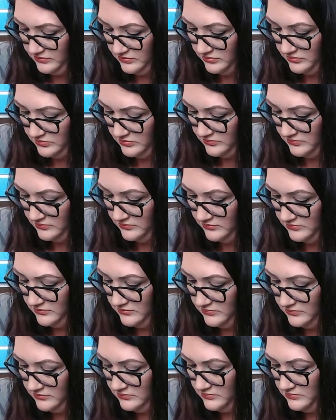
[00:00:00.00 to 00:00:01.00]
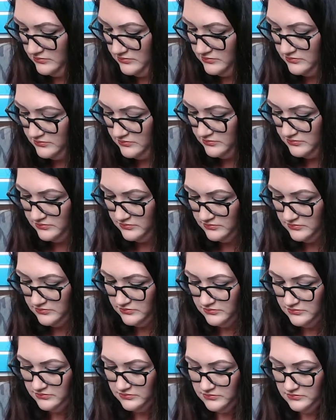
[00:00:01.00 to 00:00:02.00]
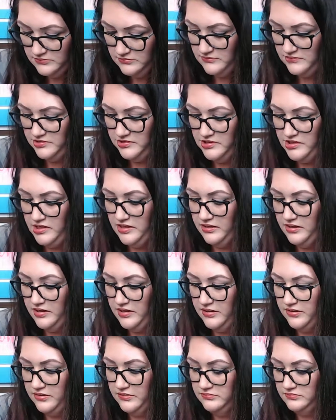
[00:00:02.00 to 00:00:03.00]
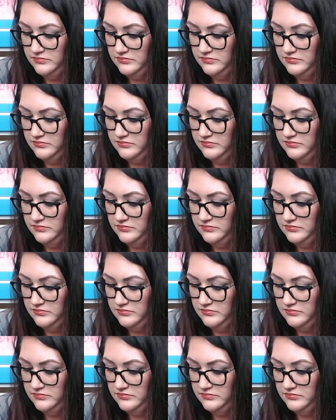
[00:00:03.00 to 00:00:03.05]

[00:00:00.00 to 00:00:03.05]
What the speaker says: Let's try Leo.